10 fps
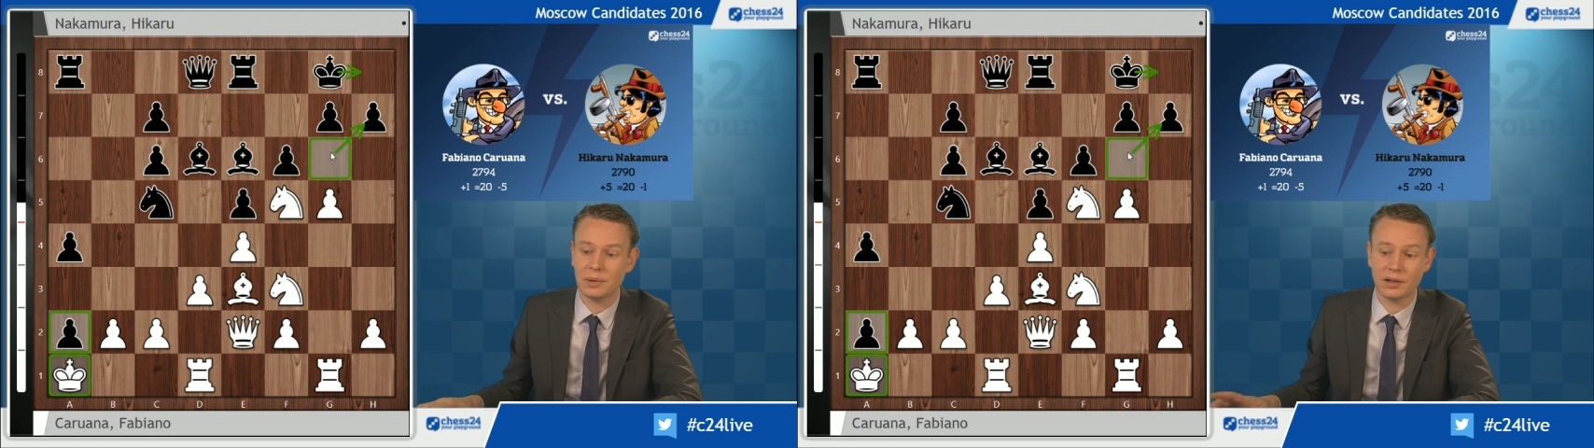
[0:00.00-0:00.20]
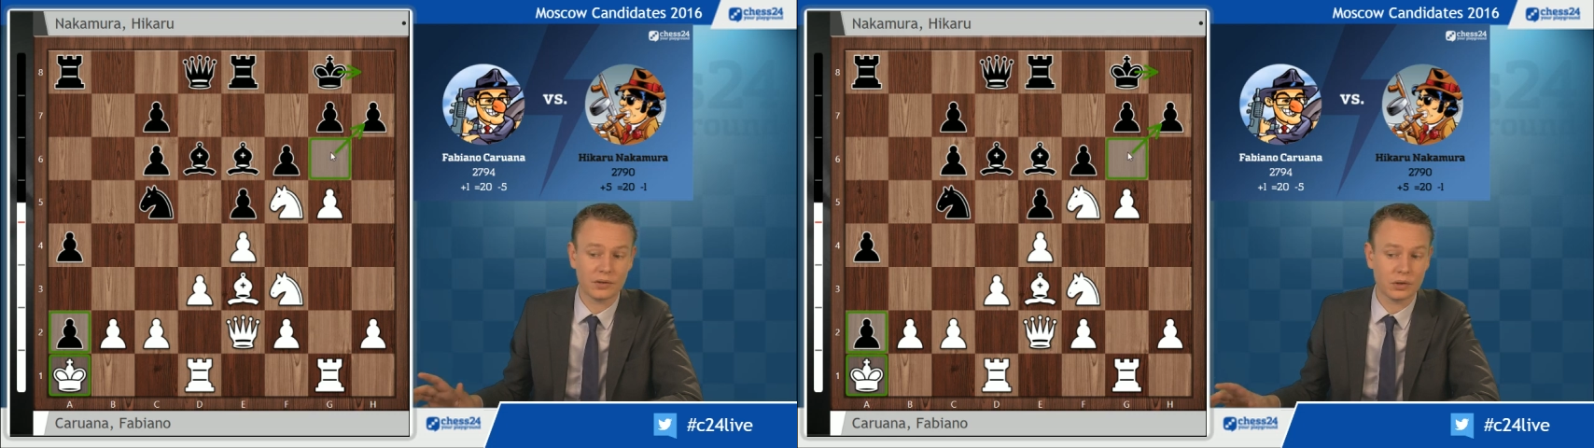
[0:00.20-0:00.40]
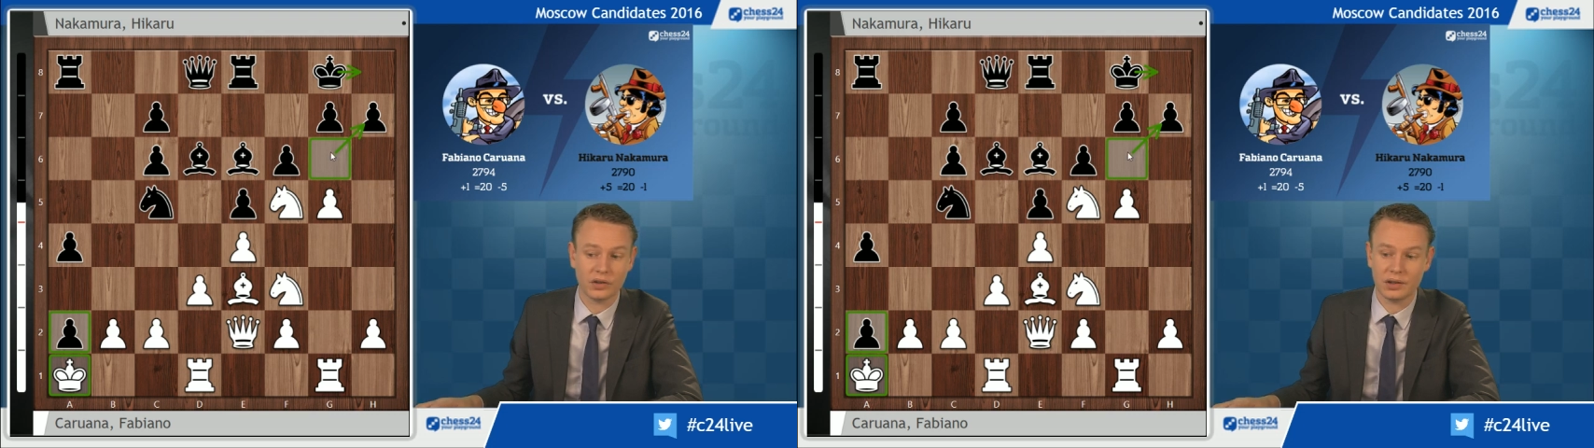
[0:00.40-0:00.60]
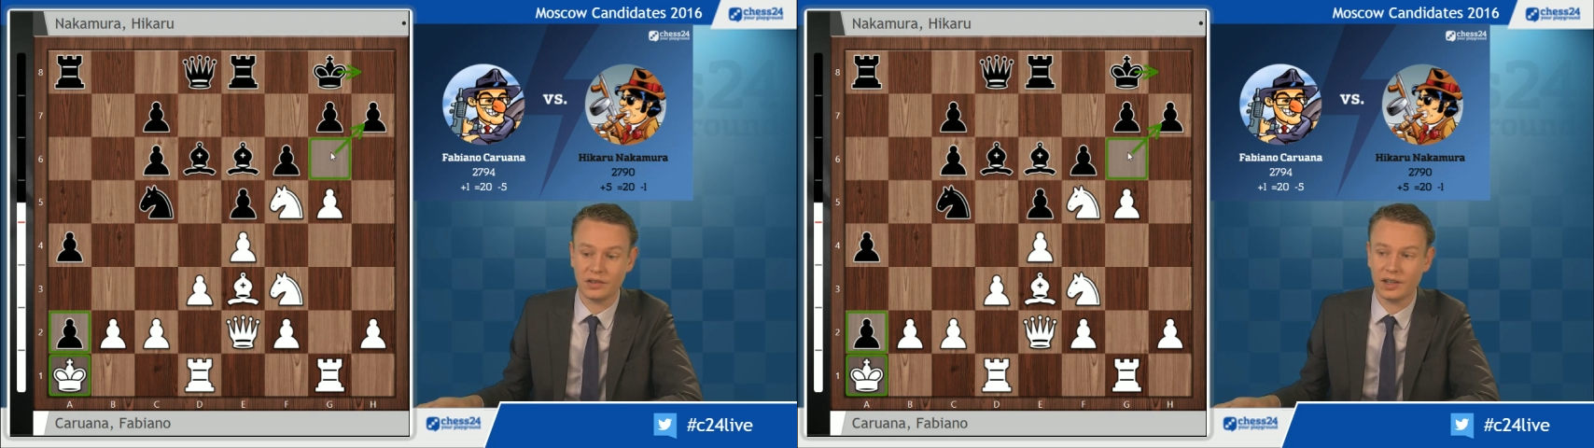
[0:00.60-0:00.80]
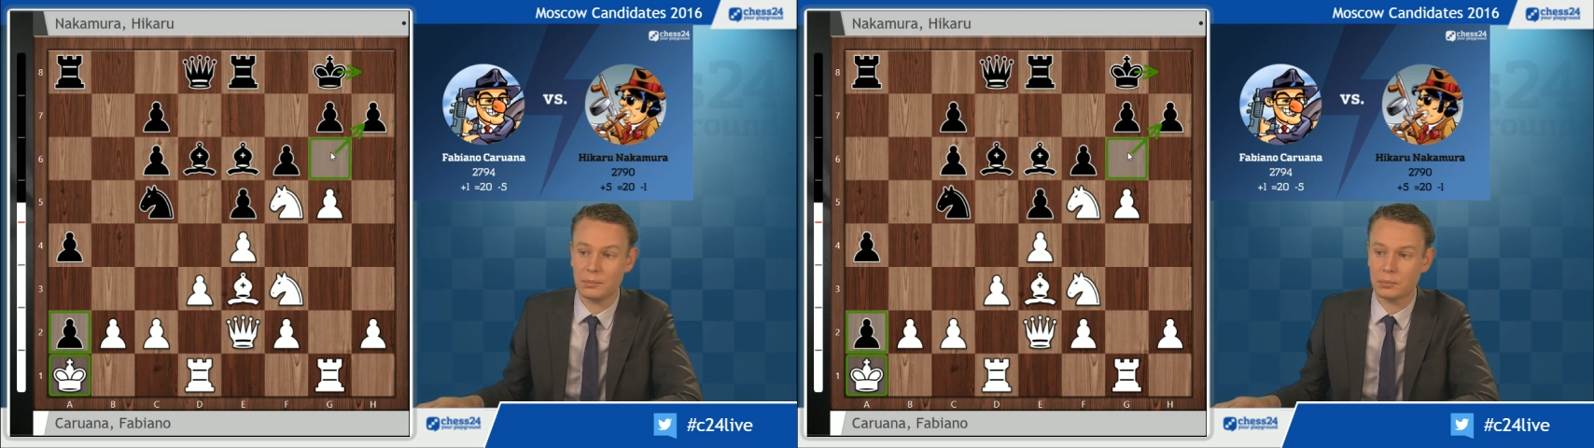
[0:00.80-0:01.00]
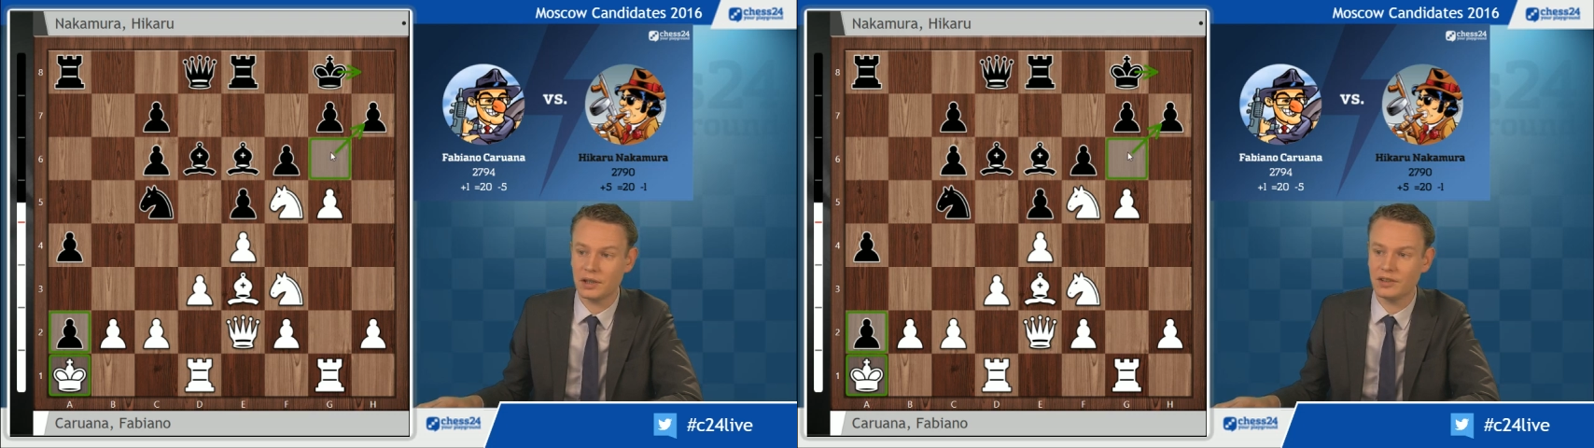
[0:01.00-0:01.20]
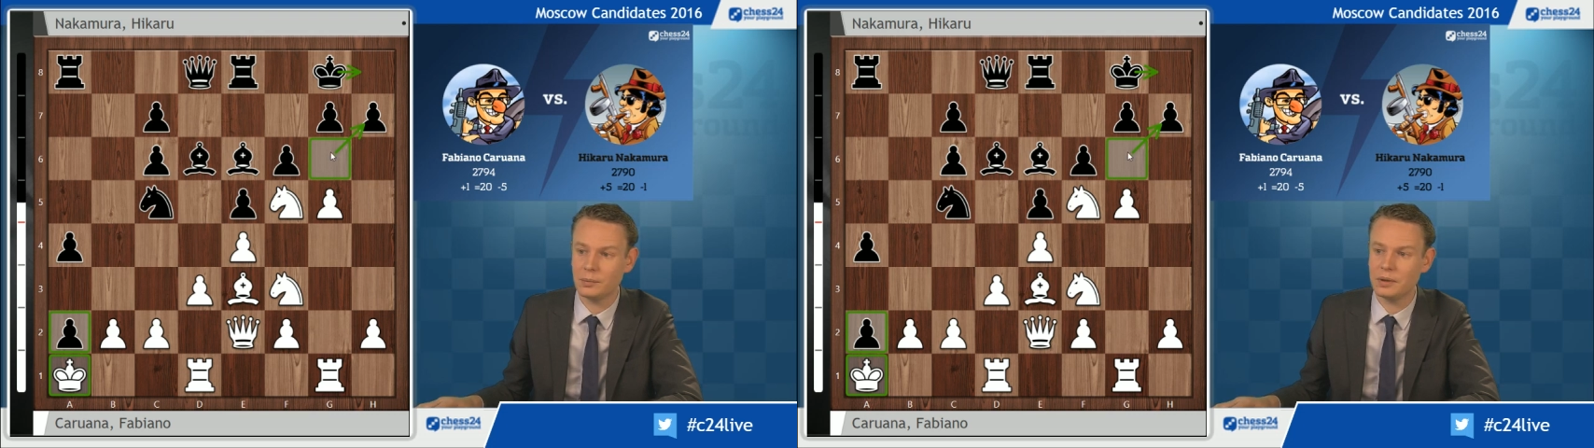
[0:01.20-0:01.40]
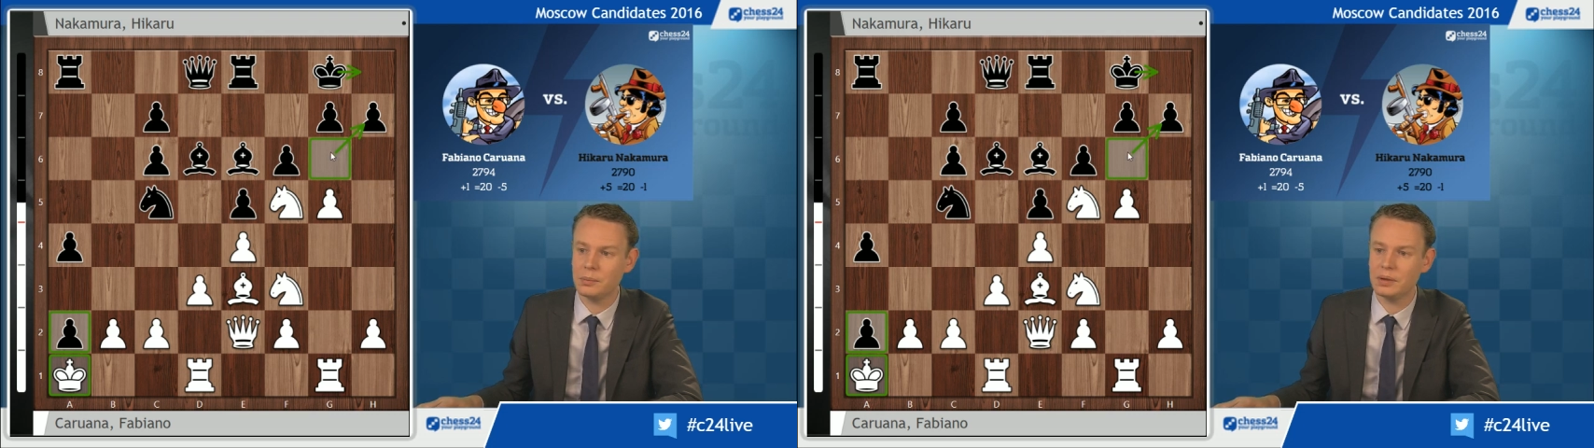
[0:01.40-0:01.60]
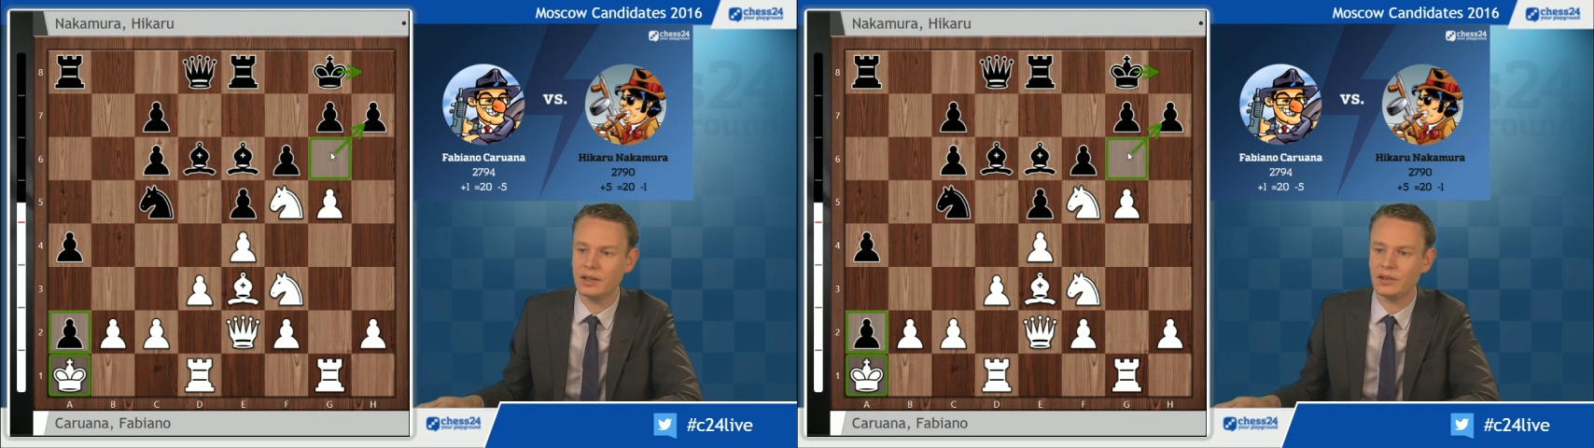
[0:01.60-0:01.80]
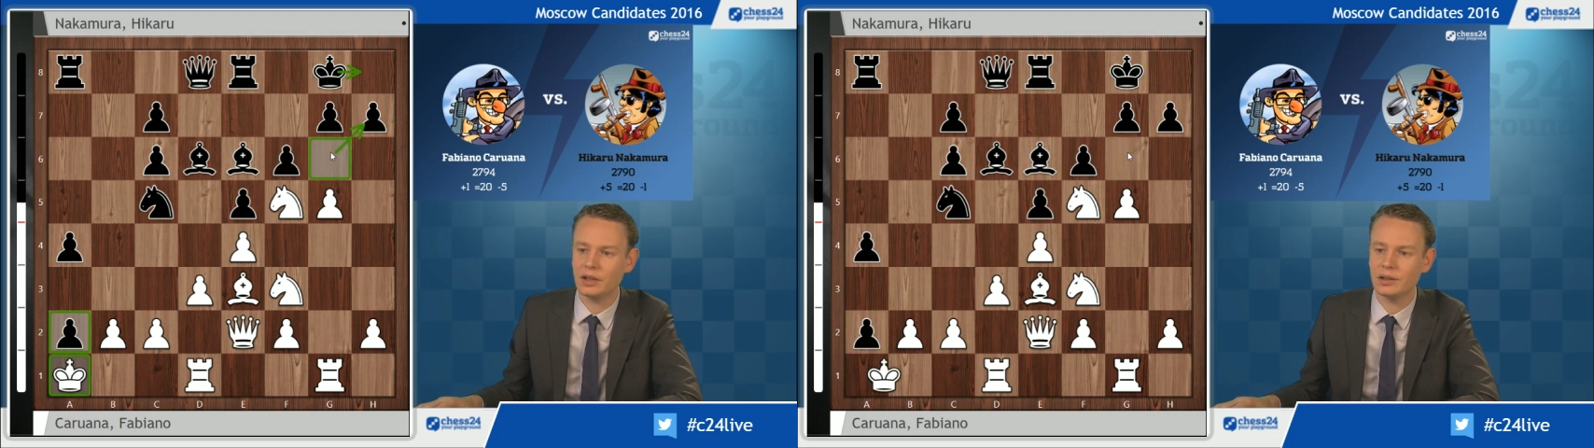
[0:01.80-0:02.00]
But of course, the same principle
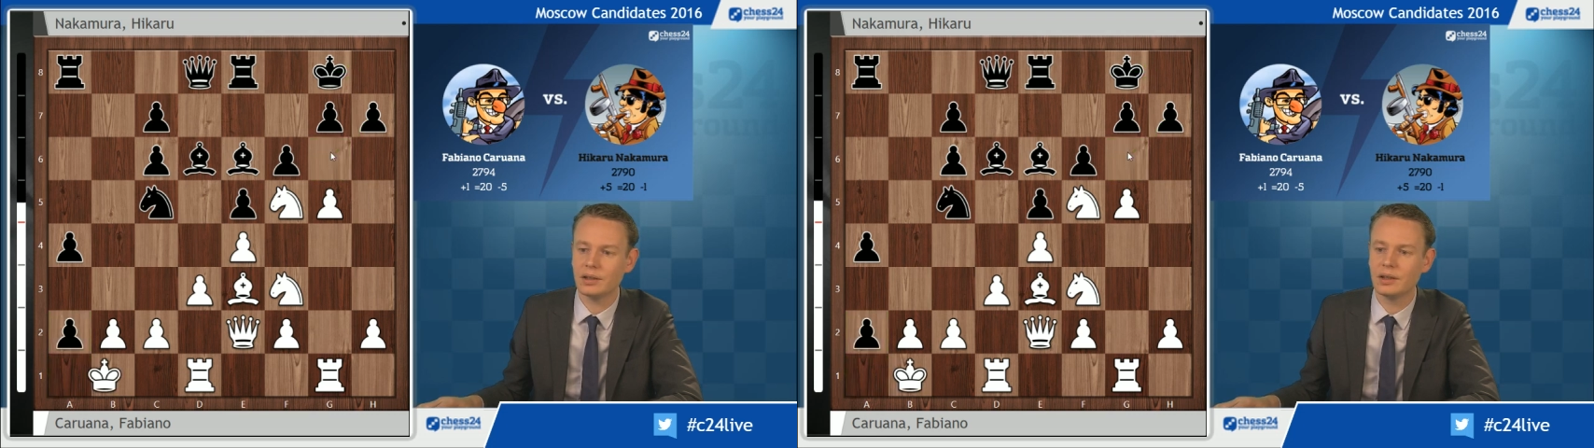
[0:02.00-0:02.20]
applies here.